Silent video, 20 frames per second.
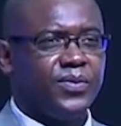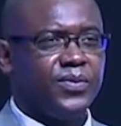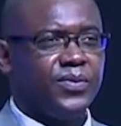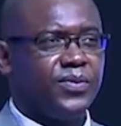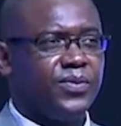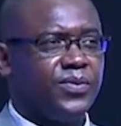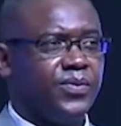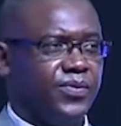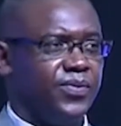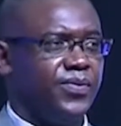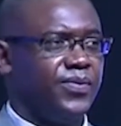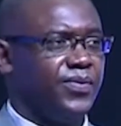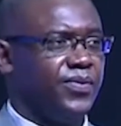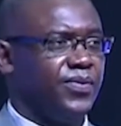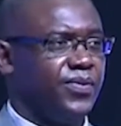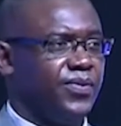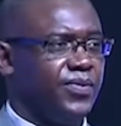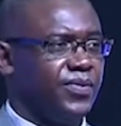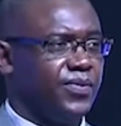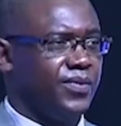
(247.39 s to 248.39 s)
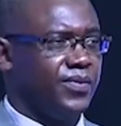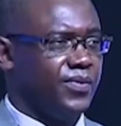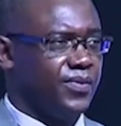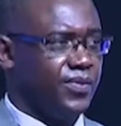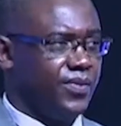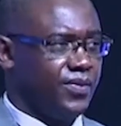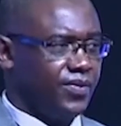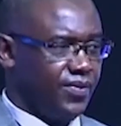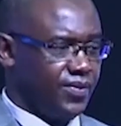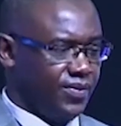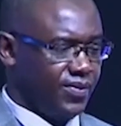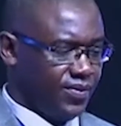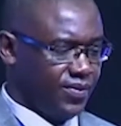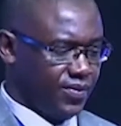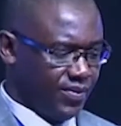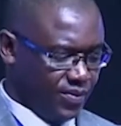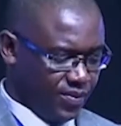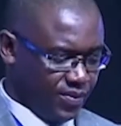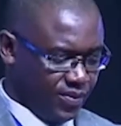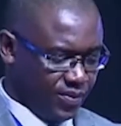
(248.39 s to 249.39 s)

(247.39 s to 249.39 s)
e sena kgorelediwa ka gope